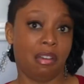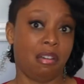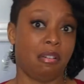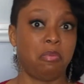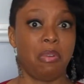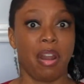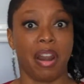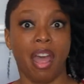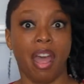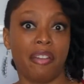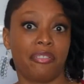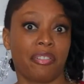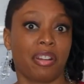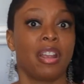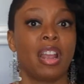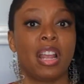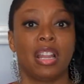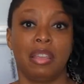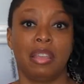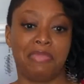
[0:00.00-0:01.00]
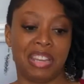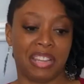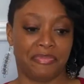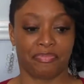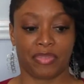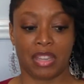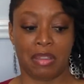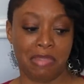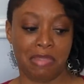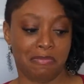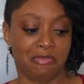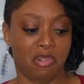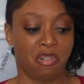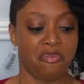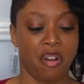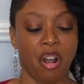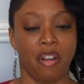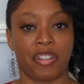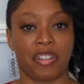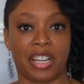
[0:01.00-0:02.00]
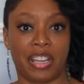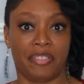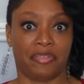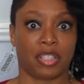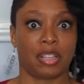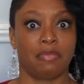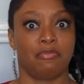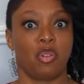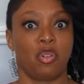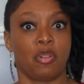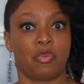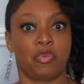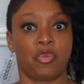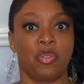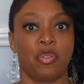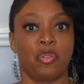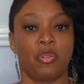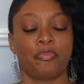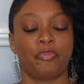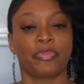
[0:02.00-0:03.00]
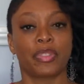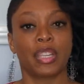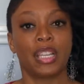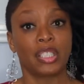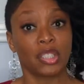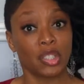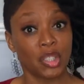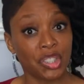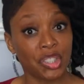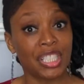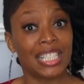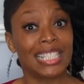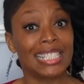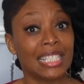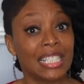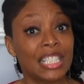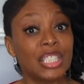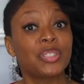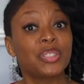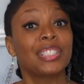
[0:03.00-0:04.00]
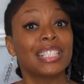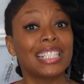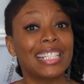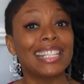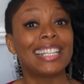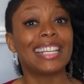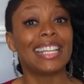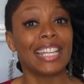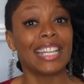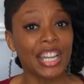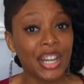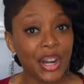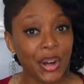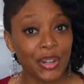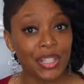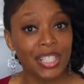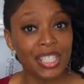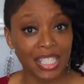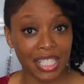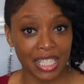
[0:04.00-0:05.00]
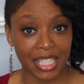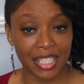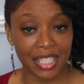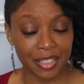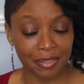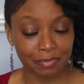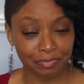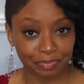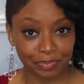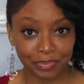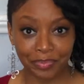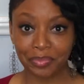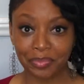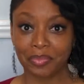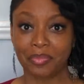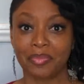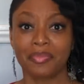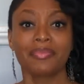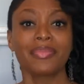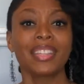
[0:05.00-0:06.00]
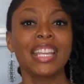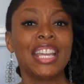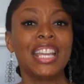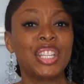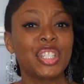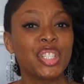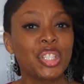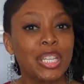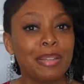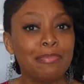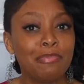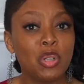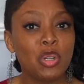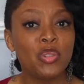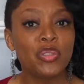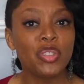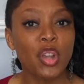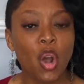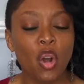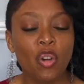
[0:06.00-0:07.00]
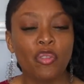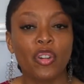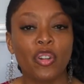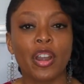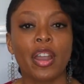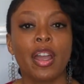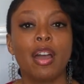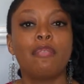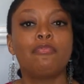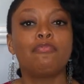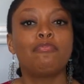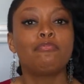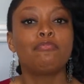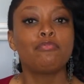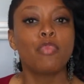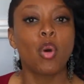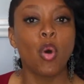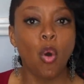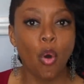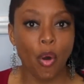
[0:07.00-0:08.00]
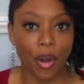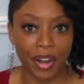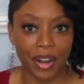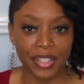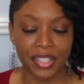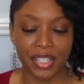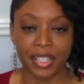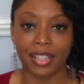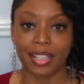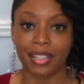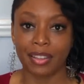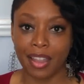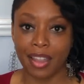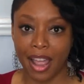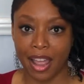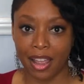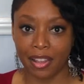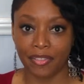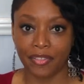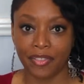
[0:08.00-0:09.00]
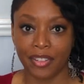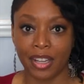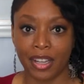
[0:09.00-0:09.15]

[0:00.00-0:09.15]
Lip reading: Whatever, let me move over, give some more room. So she literally get in her seat and she moves over more to the left,